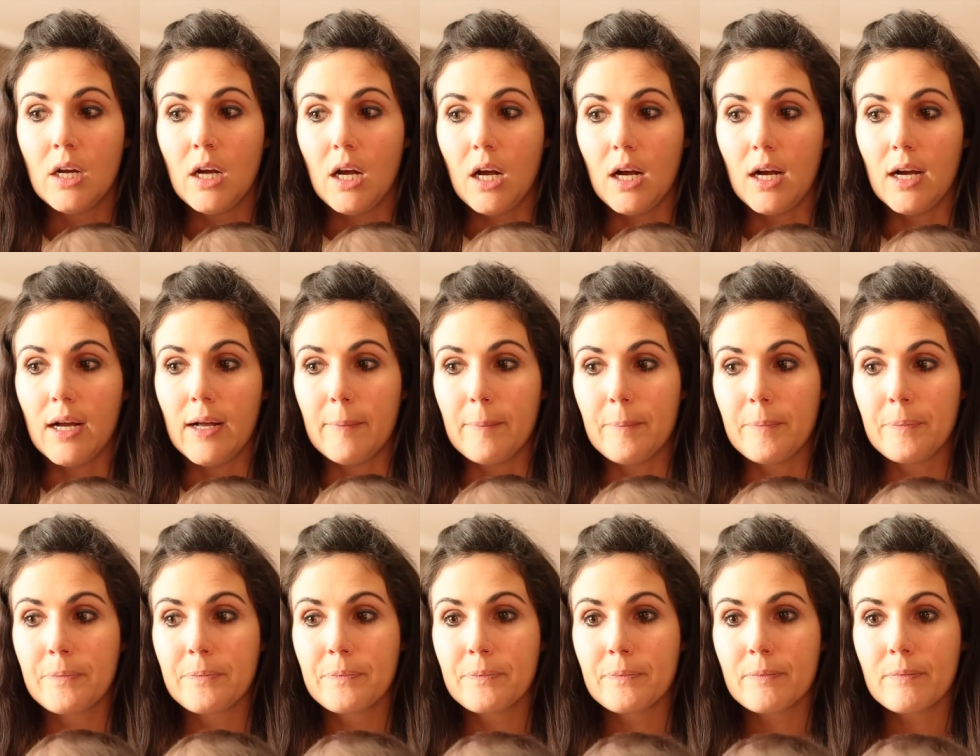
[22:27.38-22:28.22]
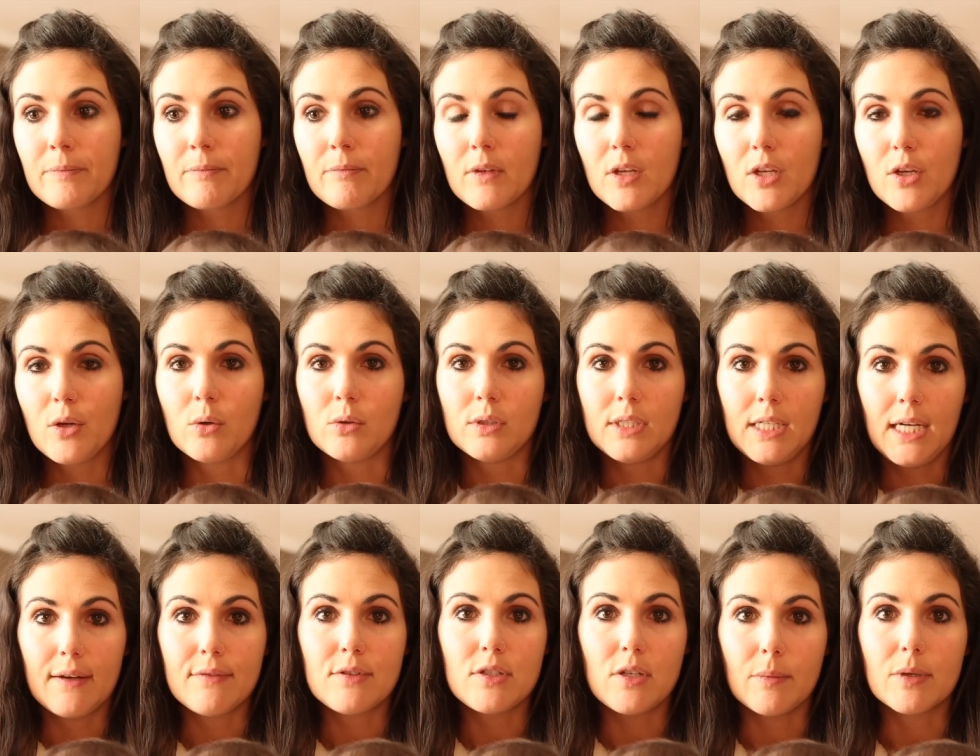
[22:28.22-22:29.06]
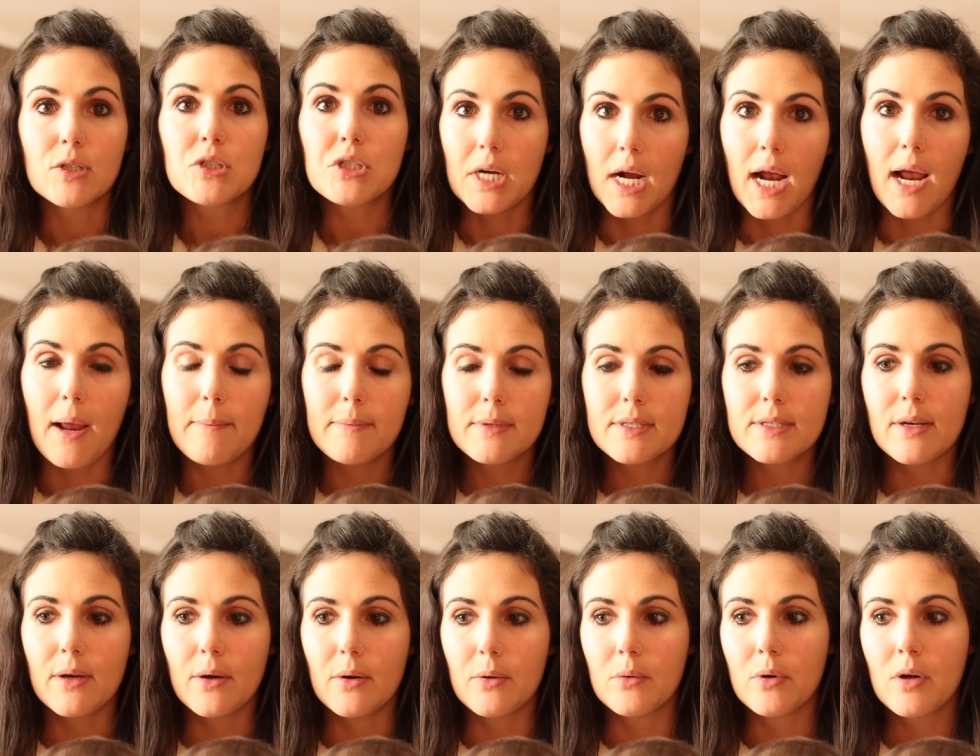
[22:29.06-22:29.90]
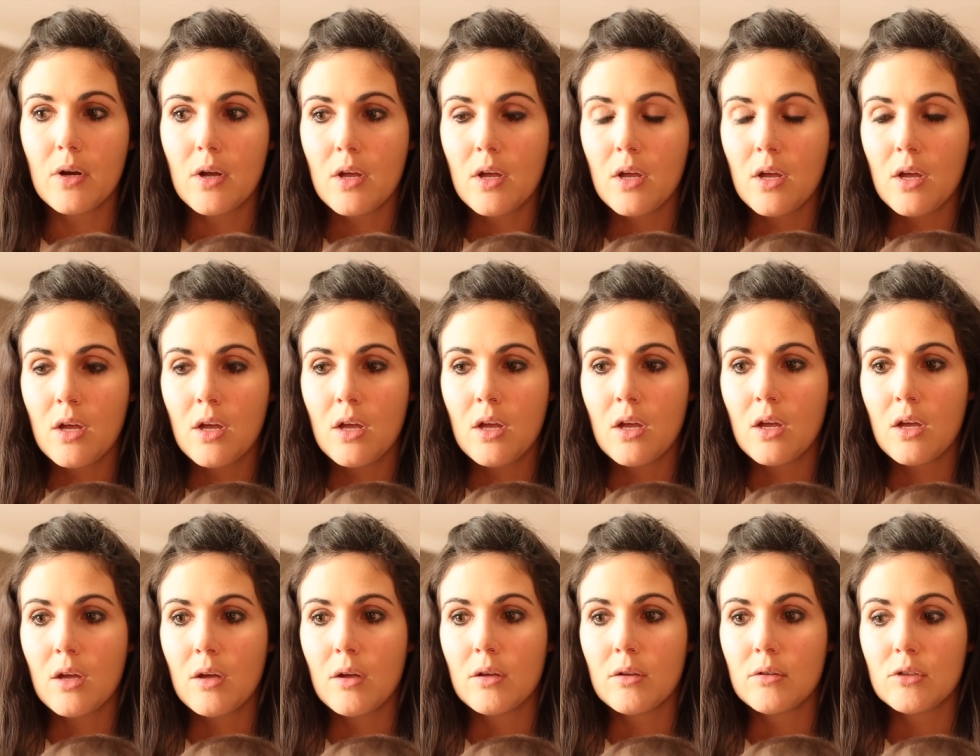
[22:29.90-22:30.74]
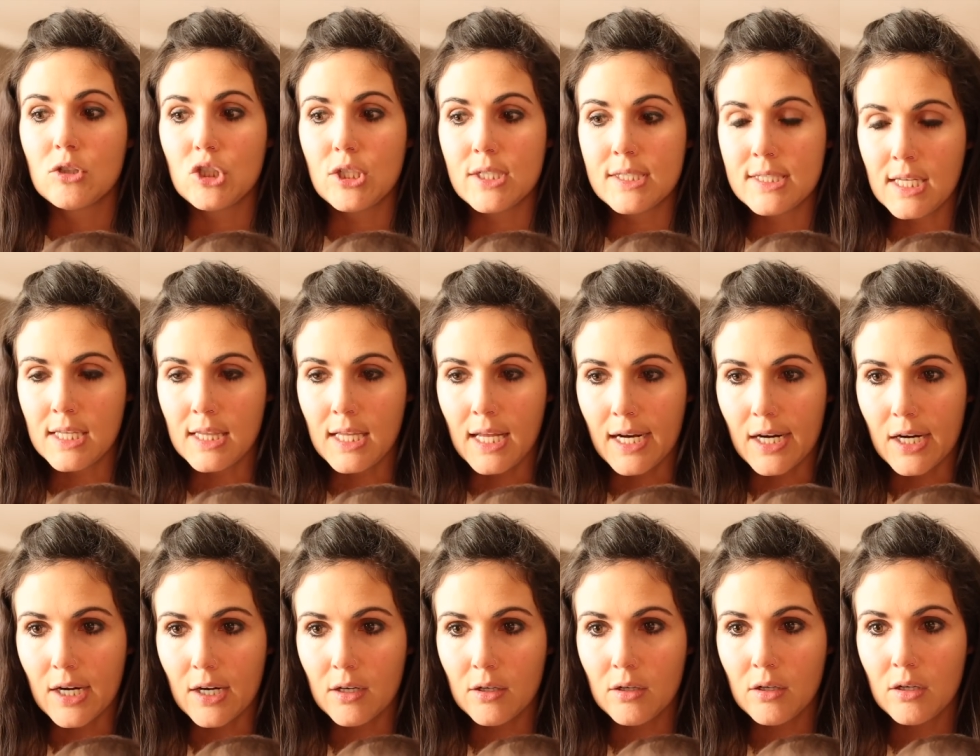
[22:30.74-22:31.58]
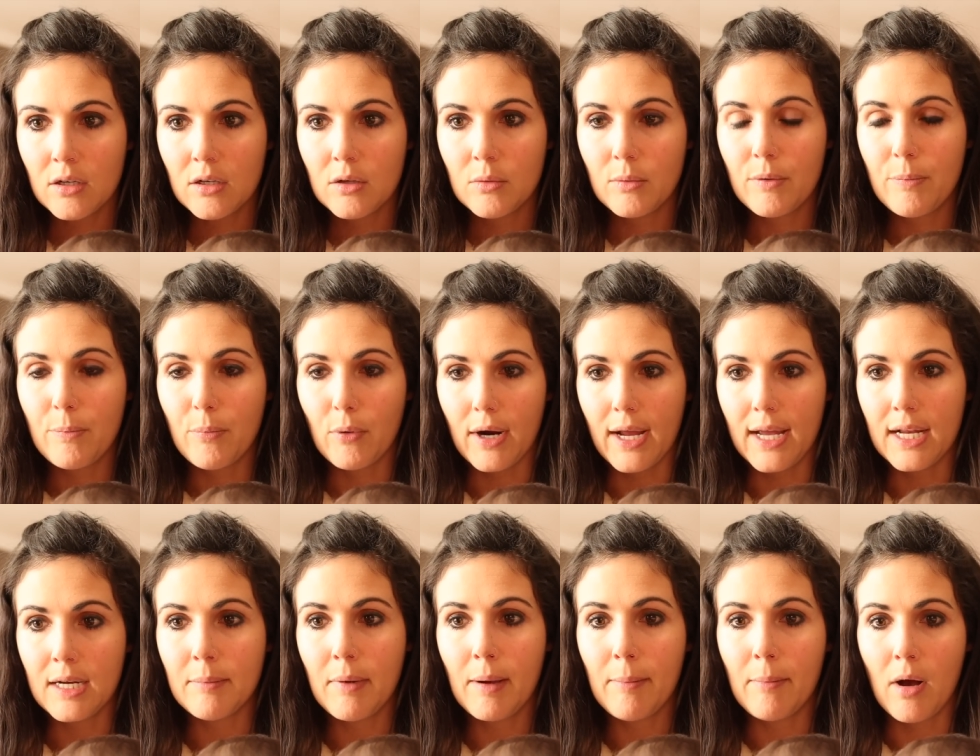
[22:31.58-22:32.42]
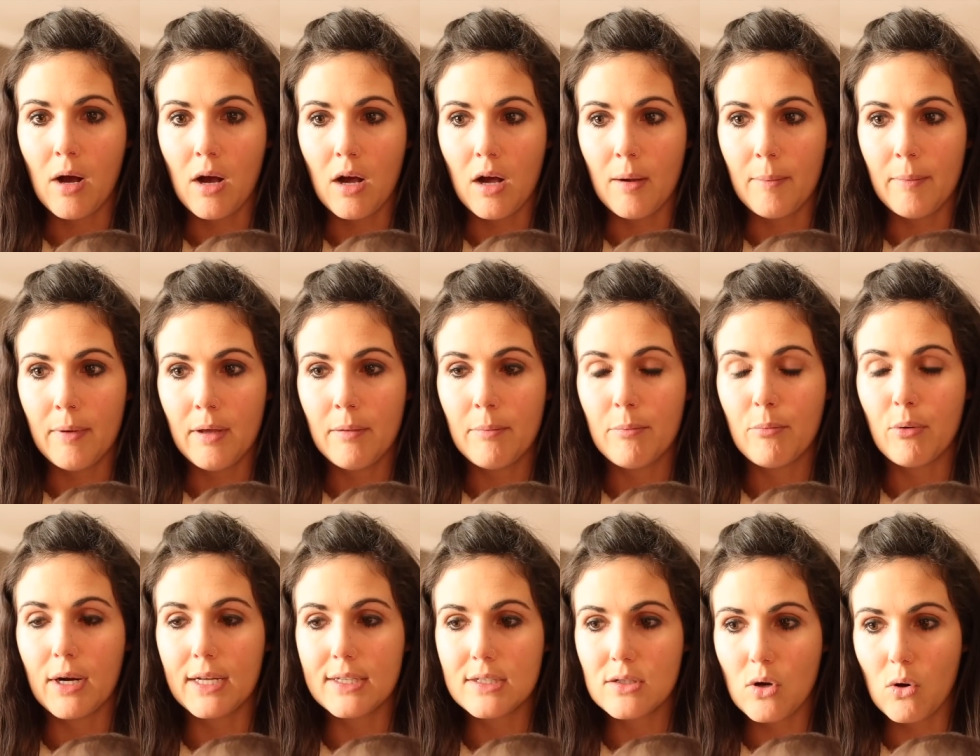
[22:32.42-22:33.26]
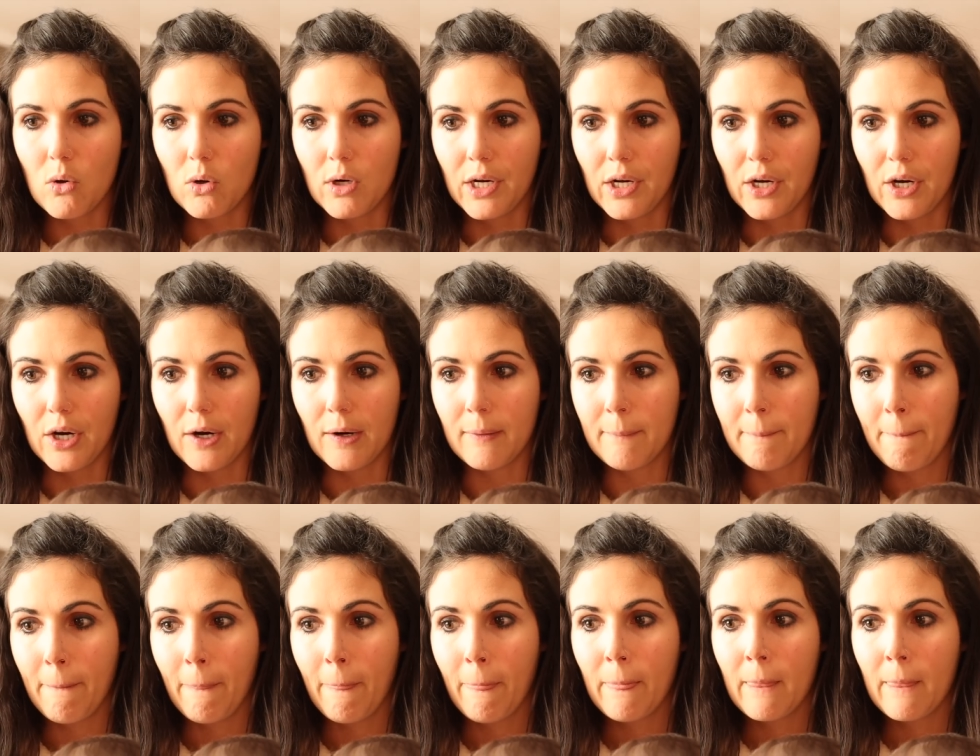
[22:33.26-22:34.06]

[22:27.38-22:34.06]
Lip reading: You only have so much time. So she's in there with Brett and my mom. Brett's holding her.